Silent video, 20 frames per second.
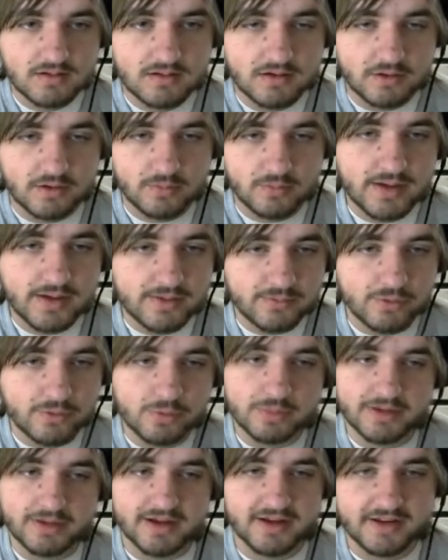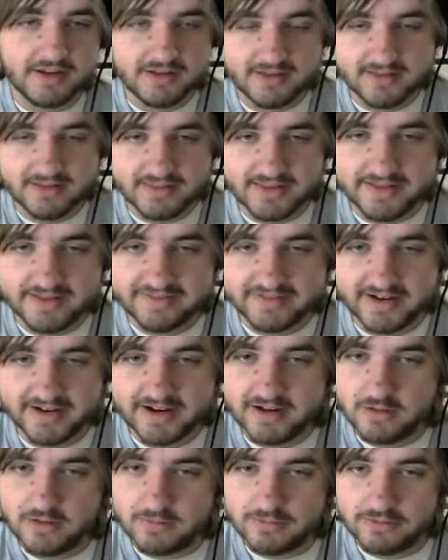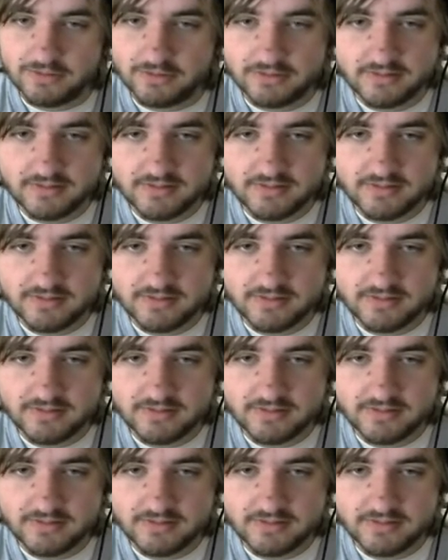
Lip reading: A red rupee. That's not helpful.